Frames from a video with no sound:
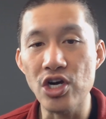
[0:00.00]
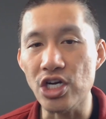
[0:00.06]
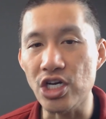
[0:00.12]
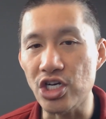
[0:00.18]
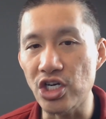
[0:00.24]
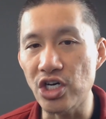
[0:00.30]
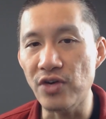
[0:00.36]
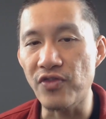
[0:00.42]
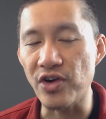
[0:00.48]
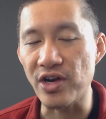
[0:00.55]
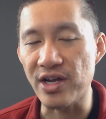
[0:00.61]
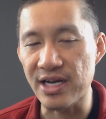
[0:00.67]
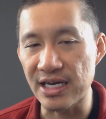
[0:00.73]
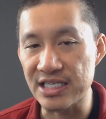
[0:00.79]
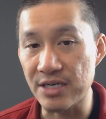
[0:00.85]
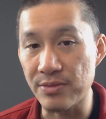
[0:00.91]
good for
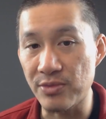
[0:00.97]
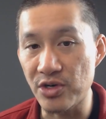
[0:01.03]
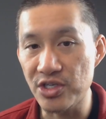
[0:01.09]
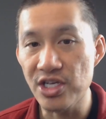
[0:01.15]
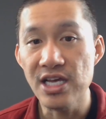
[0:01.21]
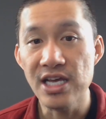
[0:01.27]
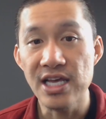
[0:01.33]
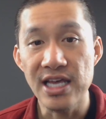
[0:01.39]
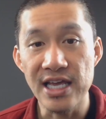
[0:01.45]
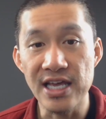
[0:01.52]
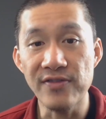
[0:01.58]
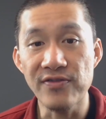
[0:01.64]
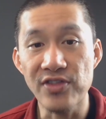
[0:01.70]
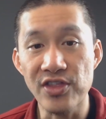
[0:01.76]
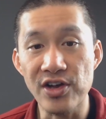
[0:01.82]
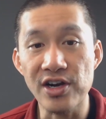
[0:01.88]
customers
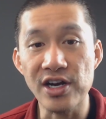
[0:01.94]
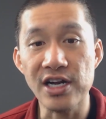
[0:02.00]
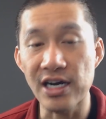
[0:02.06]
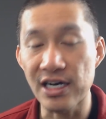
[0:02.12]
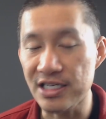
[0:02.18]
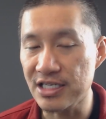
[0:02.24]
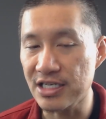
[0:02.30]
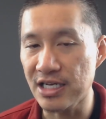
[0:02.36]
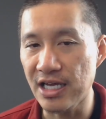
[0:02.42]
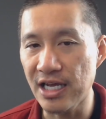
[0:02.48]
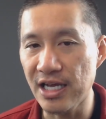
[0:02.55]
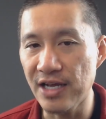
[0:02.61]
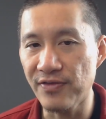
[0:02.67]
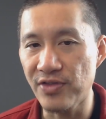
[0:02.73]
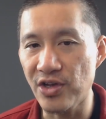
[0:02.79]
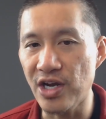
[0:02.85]
if their
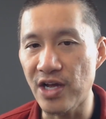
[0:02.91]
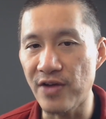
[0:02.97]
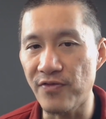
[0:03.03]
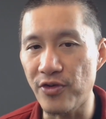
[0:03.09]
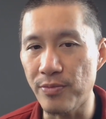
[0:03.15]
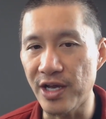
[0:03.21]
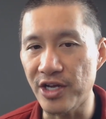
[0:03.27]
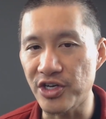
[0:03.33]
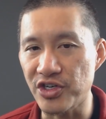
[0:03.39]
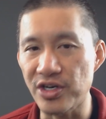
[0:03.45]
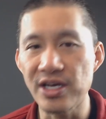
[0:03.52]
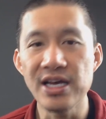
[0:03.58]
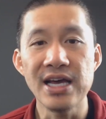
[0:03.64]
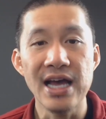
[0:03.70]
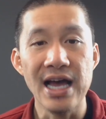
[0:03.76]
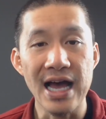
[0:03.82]
information
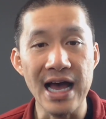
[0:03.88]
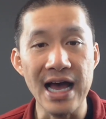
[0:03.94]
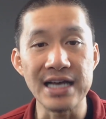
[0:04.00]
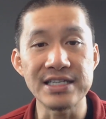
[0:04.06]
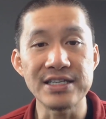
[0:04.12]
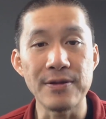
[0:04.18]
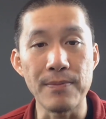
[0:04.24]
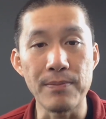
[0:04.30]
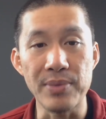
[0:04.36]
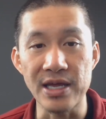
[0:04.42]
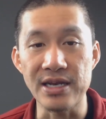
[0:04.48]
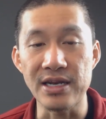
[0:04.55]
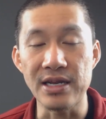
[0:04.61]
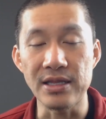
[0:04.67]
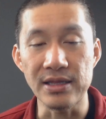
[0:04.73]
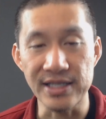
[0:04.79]
has
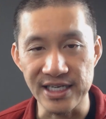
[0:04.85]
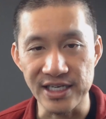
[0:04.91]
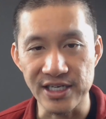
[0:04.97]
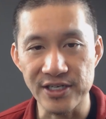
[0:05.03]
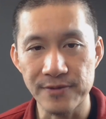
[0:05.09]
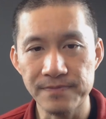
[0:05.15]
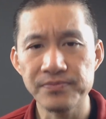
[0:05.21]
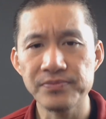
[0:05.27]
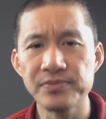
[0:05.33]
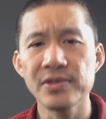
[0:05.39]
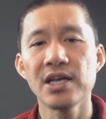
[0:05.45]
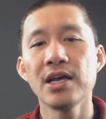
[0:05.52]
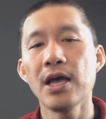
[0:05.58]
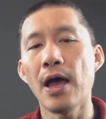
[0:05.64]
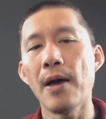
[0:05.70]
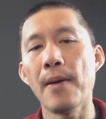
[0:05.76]
been leaked.
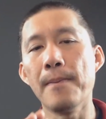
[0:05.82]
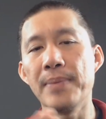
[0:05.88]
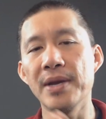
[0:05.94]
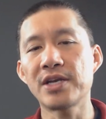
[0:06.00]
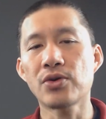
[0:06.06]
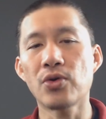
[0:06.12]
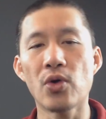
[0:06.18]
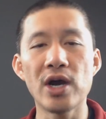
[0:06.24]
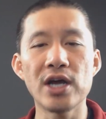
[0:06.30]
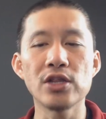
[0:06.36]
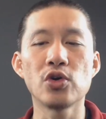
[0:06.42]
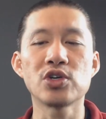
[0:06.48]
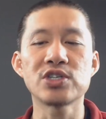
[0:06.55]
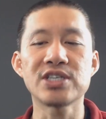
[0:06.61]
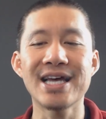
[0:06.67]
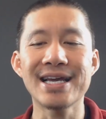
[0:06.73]
Bitcoin
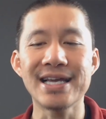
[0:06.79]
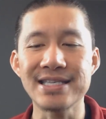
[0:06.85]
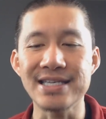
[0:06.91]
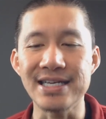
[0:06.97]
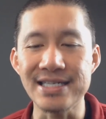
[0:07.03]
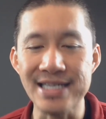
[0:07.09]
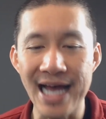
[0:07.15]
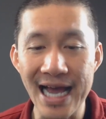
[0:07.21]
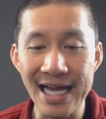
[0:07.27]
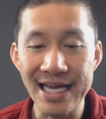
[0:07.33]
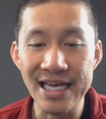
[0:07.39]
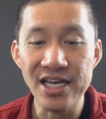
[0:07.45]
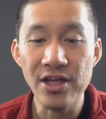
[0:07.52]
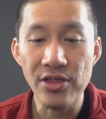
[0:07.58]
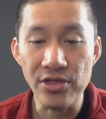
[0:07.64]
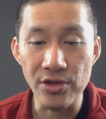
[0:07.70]
looks like it's
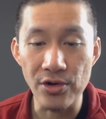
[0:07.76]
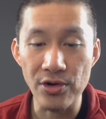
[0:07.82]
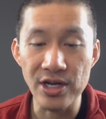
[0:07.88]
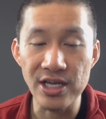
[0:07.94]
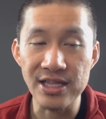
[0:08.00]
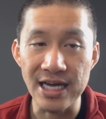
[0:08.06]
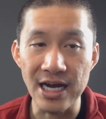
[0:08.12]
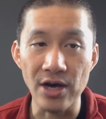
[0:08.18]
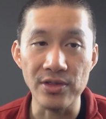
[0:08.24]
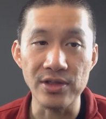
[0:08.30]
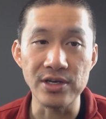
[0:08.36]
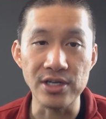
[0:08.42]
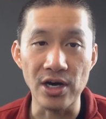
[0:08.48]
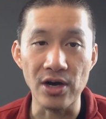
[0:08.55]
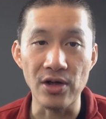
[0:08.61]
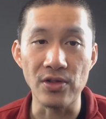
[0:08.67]
attacking
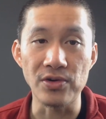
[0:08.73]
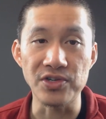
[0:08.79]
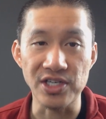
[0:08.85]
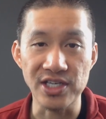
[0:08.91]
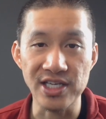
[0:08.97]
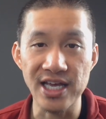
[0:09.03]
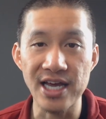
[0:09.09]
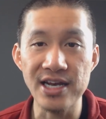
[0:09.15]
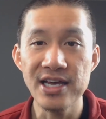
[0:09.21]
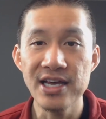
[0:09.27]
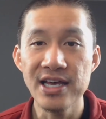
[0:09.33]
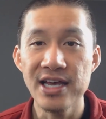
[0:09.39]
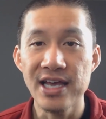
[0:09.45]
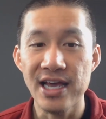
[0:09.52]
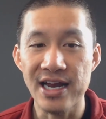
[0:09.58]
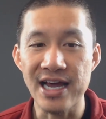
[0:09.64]
$30,000 again.
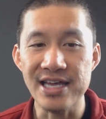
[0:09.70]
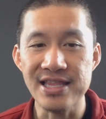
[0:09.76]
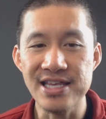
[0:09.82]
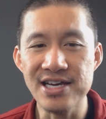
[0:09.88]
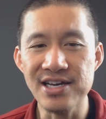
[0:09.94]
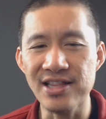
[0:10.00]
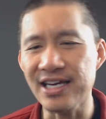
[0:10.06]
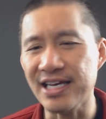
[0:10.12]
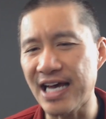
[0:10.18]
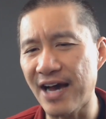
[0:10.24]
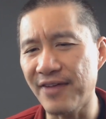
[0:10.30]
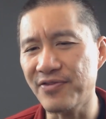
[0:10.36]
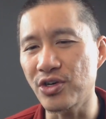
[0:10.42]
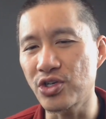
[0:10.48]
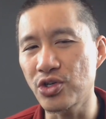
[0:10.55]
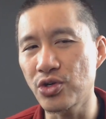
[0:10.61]
And I think like
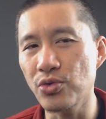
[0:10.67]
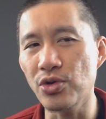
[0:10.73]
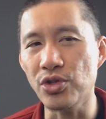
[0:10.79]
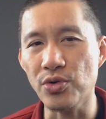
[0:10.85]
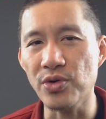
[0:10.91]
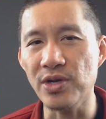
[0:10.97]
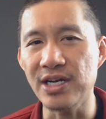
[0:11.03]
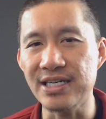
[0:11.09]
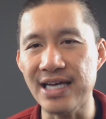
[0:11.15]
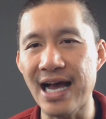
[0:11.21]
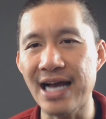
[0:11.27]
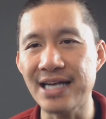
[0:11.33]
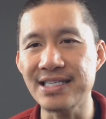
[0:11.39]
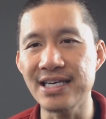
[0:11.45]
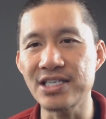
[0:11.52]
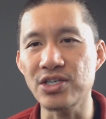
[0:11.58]
after two or three
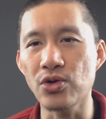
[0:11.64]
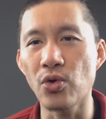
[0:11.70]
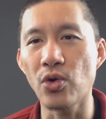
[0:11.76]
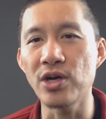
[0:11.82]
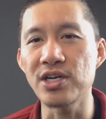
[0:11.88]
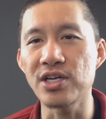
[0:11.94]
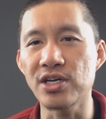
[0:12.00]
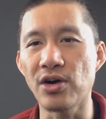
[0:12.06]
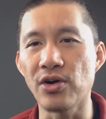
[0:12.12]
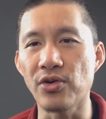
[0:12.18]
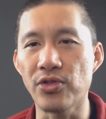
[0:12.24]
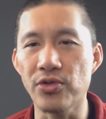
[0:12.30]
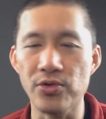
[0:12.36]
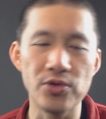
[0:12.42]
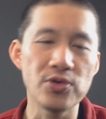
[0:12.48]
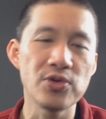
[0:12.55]
attacks, it's going to go
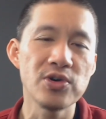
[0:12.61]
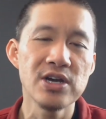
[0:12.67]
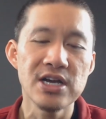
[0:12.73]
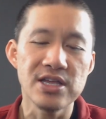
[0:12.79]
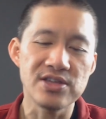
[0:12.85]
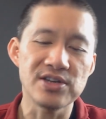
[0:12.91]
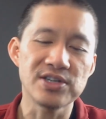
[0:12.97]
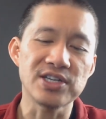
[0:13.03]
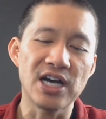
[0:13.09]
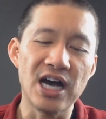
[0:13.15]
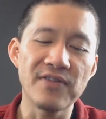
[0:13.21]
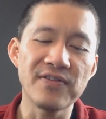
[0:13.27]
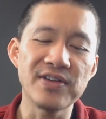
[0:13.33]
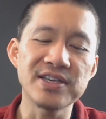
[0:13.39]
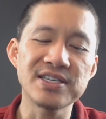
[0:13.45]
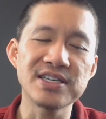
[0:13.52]
through. There's
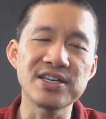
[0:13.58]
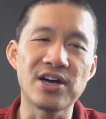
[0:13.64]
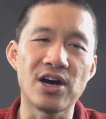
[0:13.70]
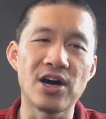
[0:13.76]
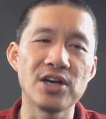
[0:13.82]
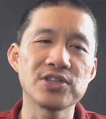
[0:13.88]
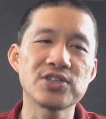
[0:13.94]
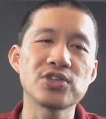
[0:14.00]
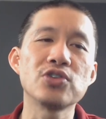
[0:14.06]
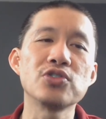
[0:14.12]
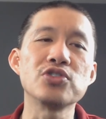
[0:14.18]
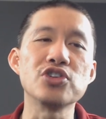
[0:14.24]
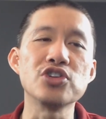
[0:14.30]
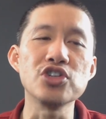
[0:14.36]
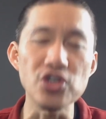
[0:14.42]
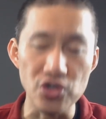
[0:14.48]
obviously also
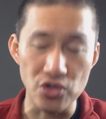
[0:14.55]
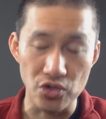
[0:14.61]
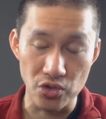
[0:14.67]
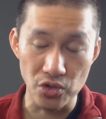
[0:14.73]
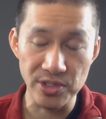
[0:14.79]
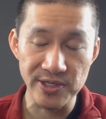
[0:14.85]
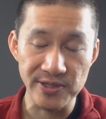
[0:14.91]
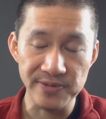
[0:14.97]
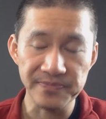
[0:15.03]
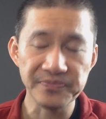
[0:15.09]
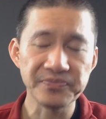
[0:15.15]
news